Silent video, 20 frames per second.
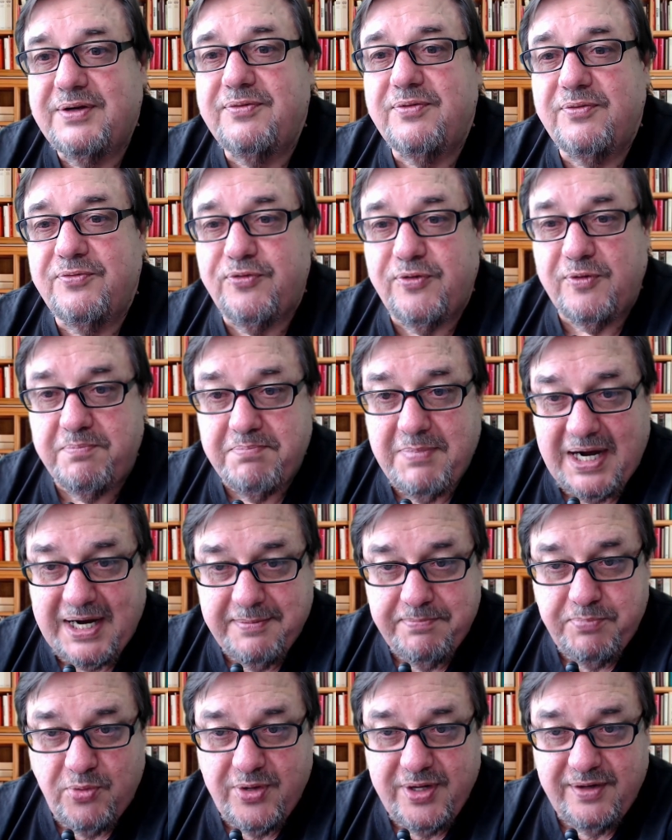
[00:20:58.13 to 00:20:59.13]
from my
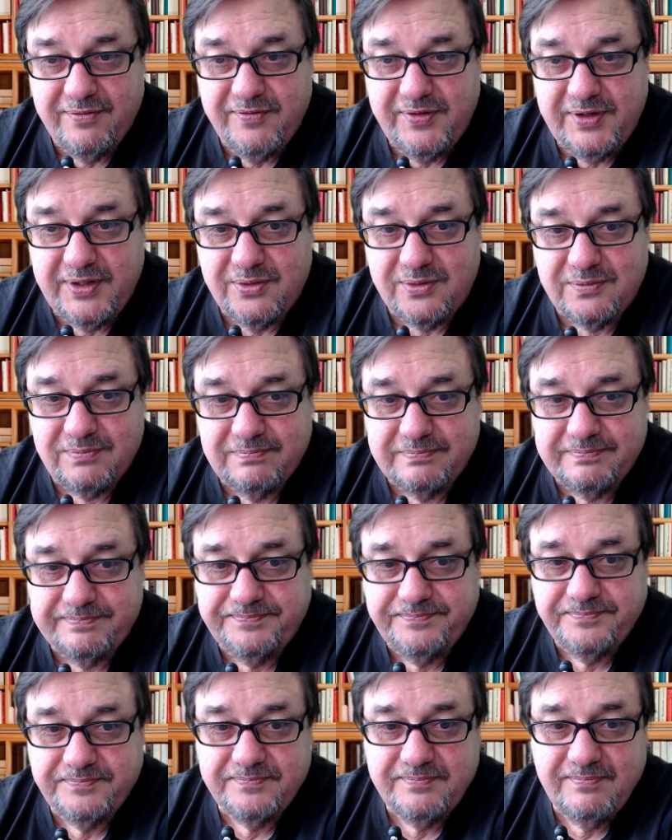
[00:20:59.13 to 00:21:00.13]
point of view.
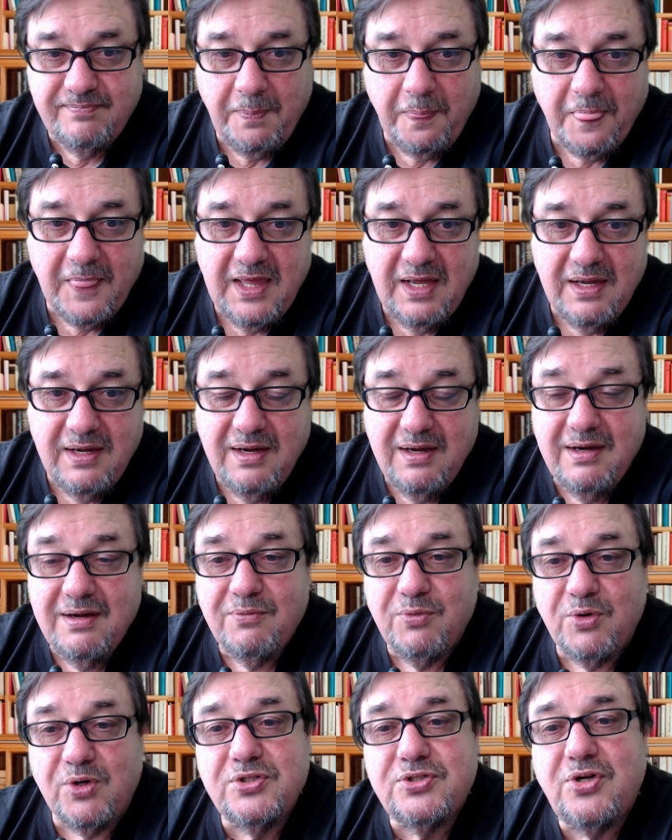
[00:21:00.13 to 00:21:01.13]

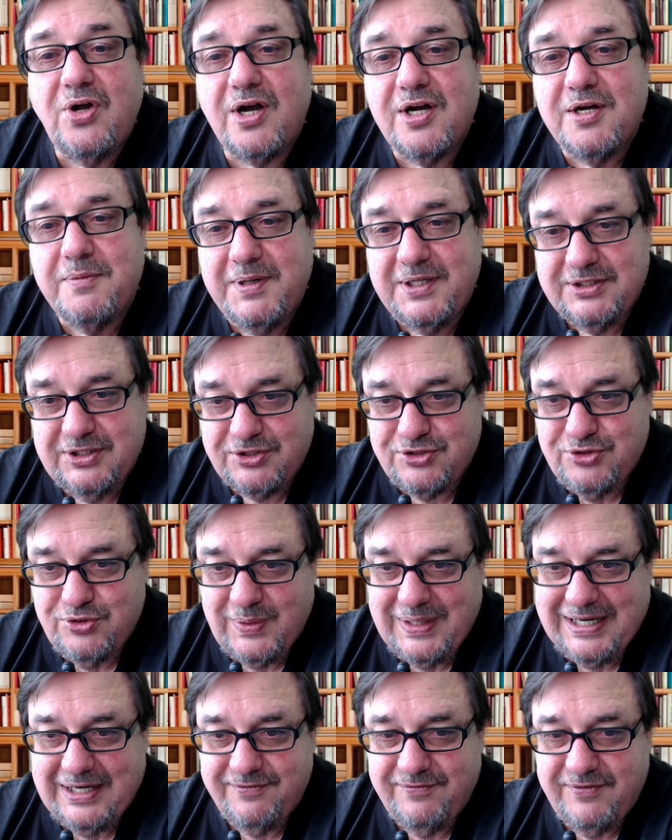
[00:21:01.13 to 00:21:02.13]
We're going to talk about the
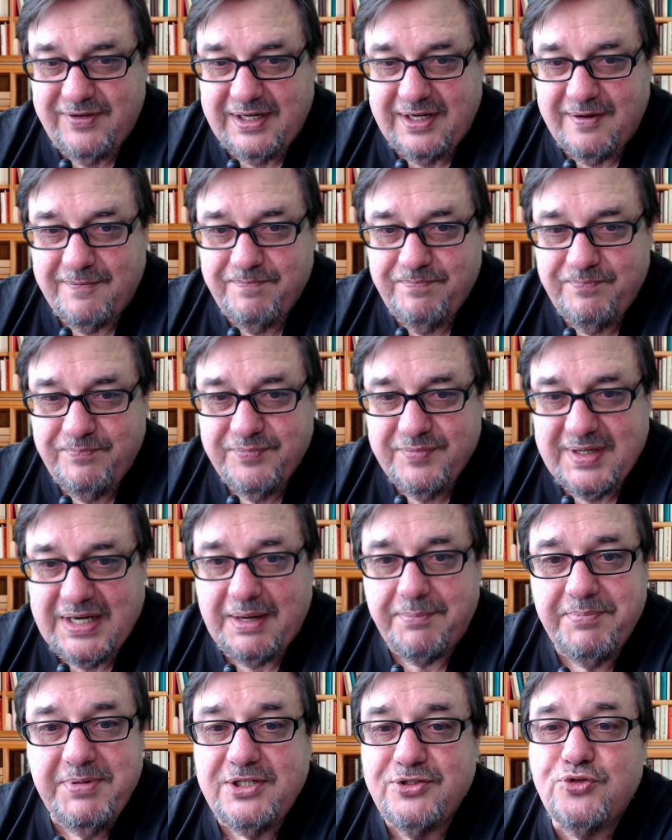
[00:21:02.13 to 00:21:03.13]
Tranvia. I
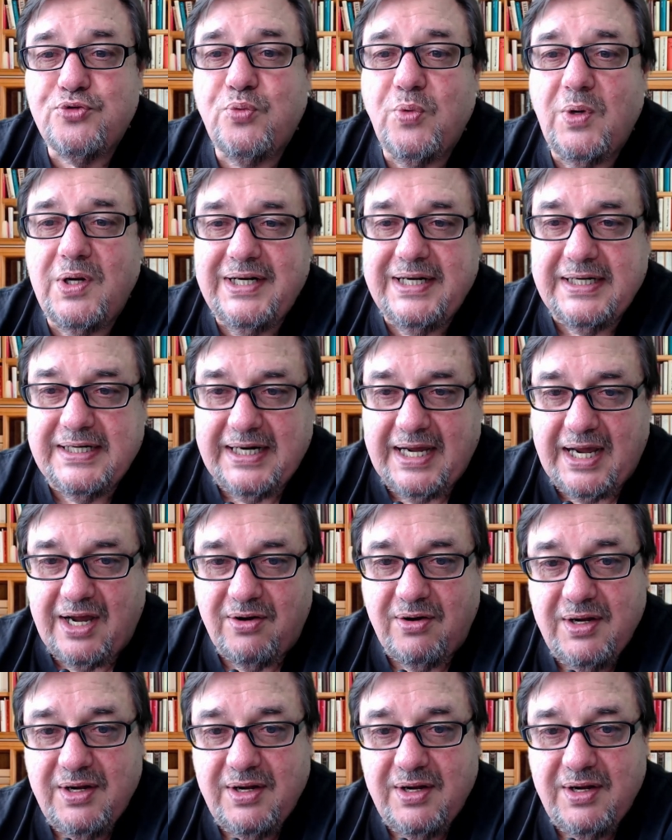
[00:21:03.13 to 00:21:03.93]
mean, it's running now.